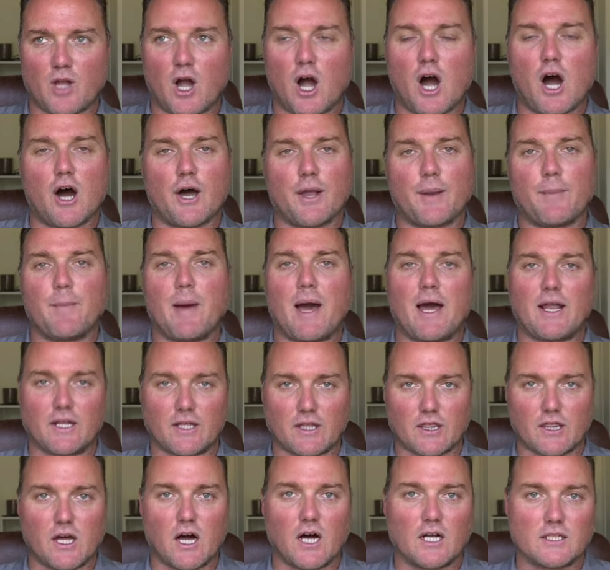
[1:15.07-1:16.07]
automatic
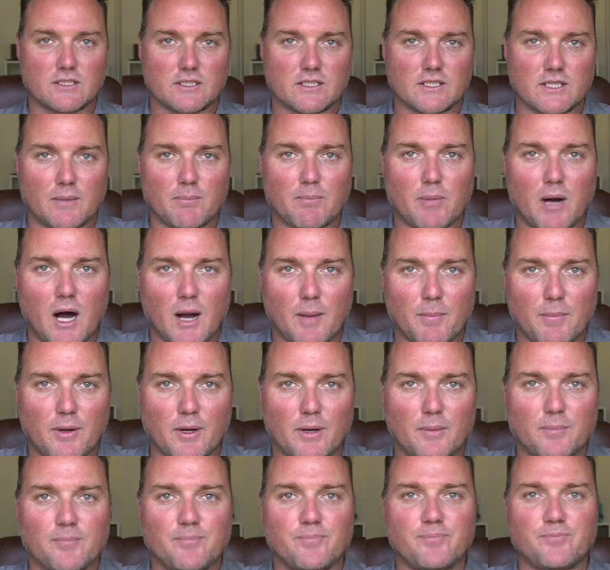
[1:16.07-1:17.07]
thoughts that pop
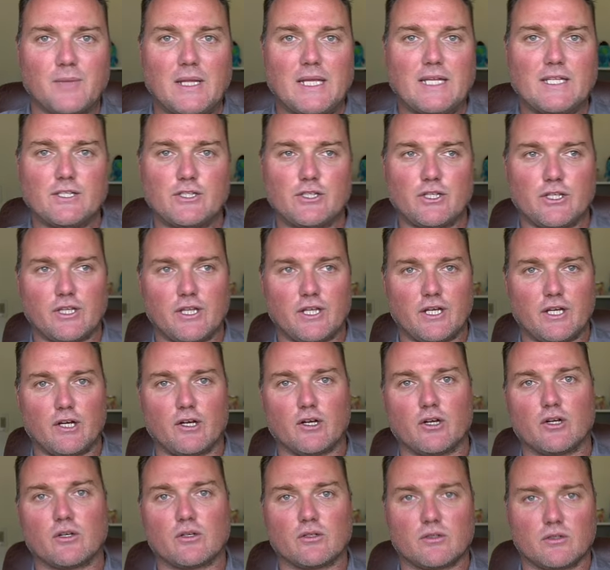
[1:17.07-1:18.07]
up into
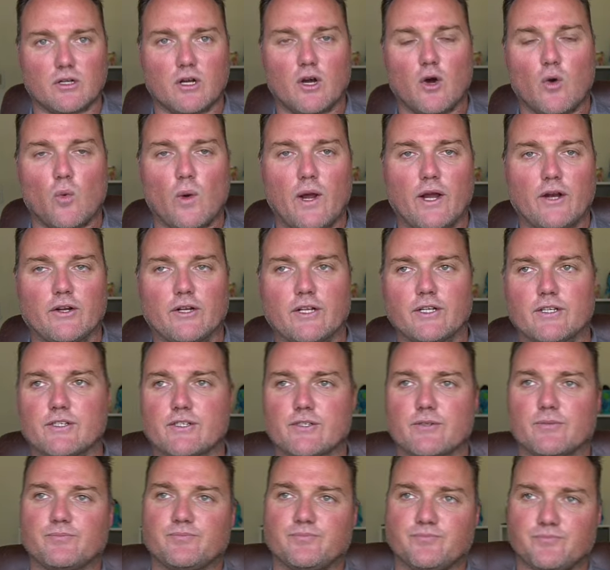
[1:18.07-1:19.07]
their awareness